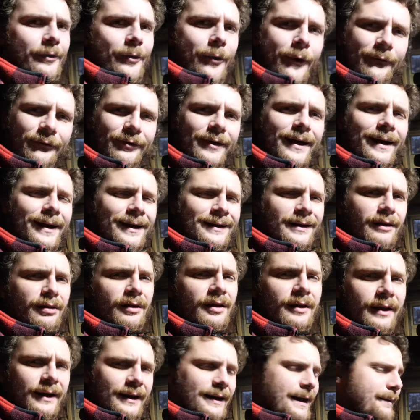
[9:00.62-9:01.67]
hopefully I get this
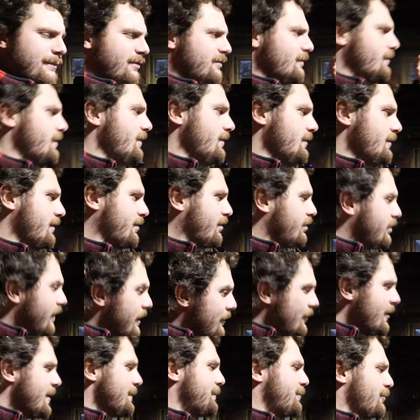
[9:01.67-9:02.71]
cleaned up so that it looks
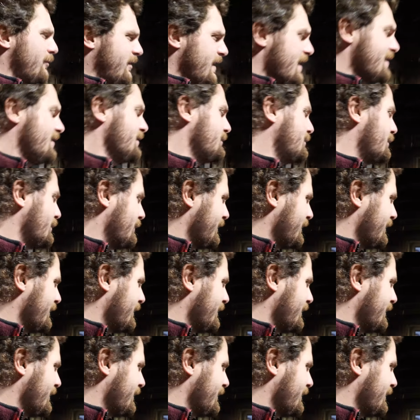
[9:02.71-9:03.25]
somewhat presentable,